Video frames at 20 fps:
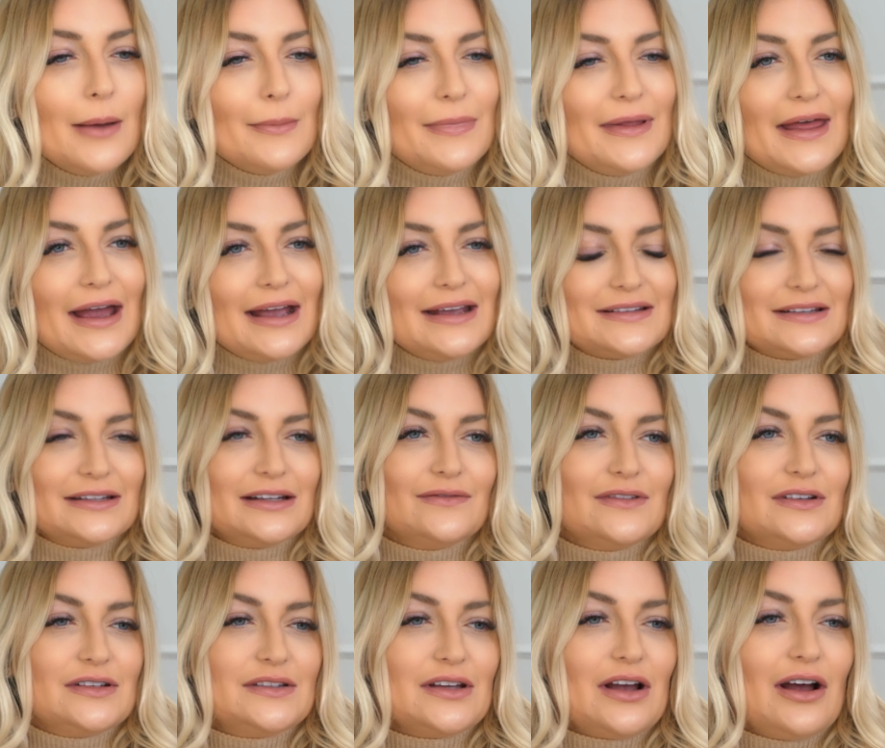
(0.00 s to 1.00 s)
But that is
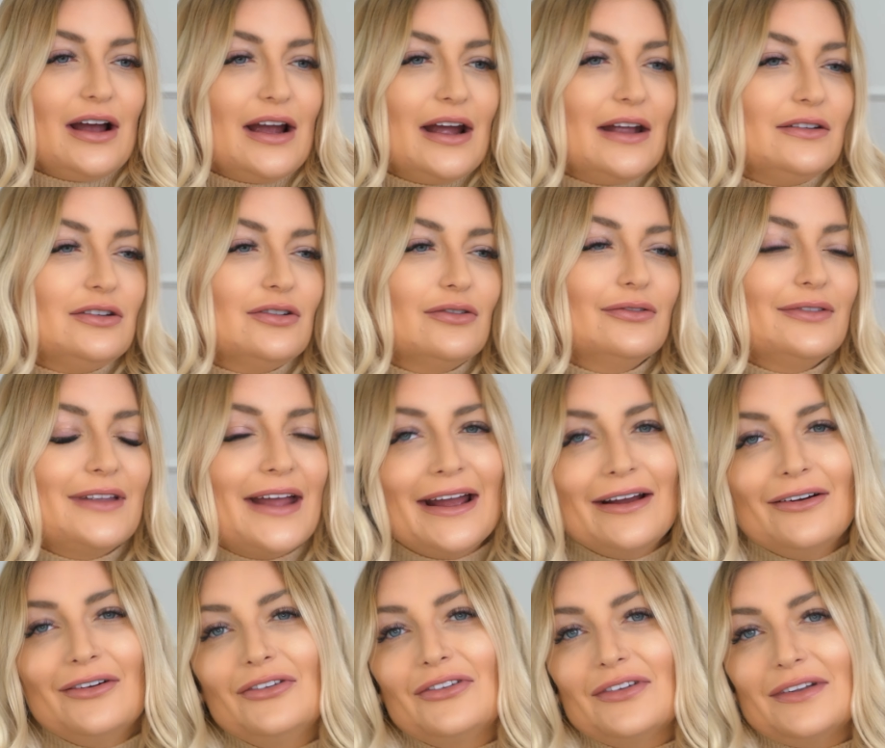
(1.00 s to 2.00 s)
another sign, your
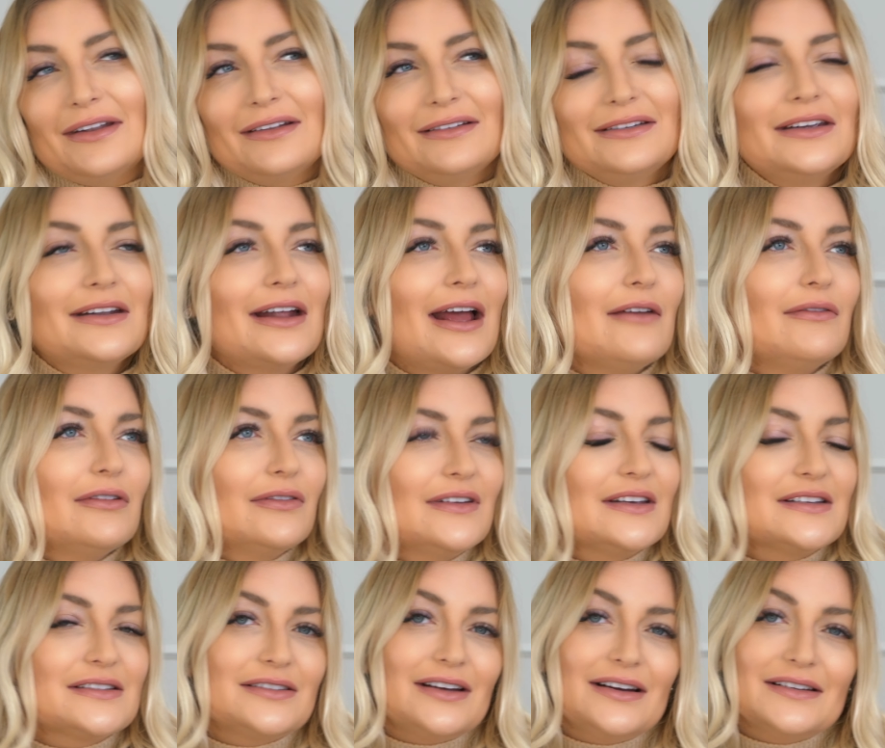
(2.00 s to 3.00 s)
nails and, you know,
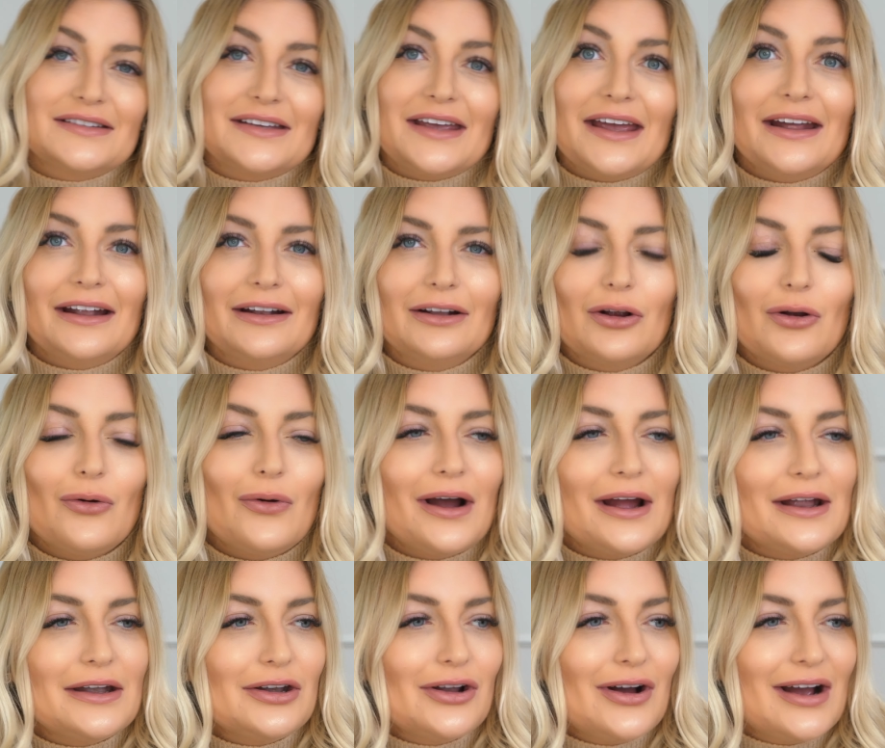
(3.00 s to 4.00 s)
everything starts getting
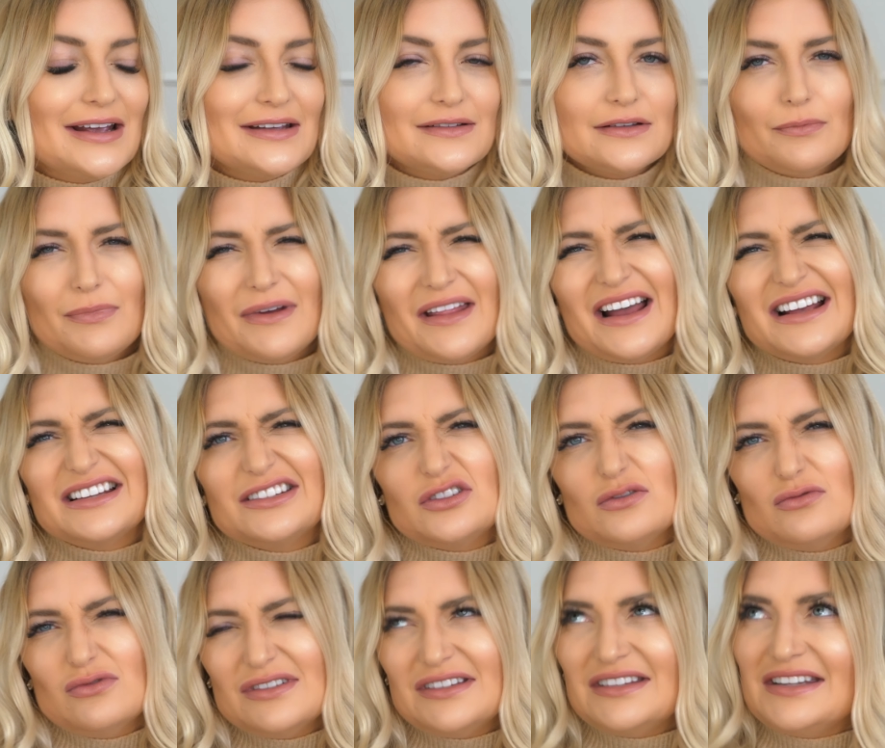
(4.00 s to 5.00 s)
quite nice. But that's
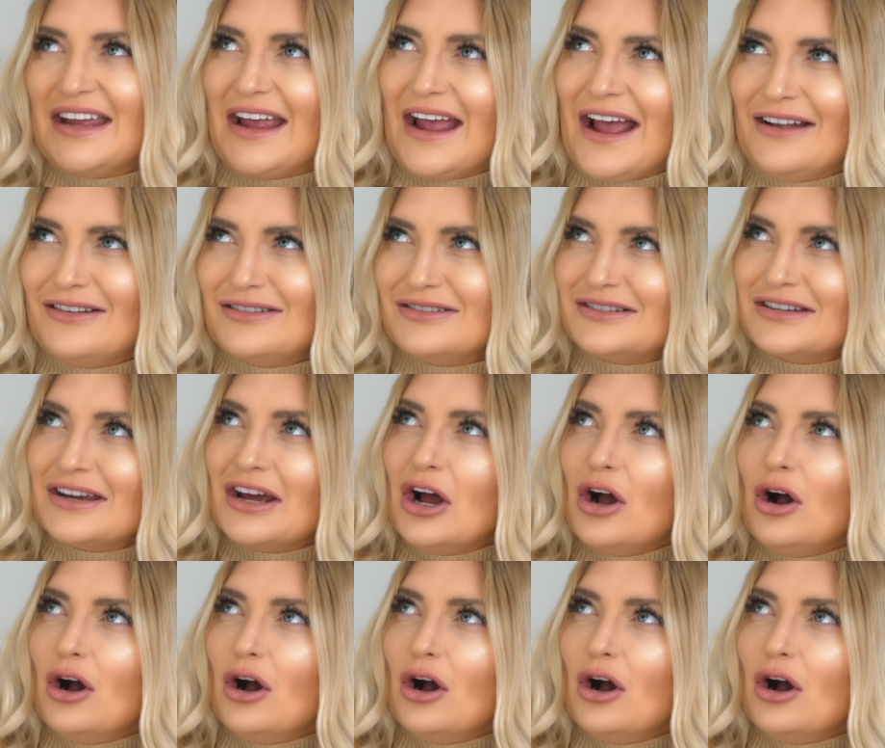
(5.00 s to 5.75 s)
towards the end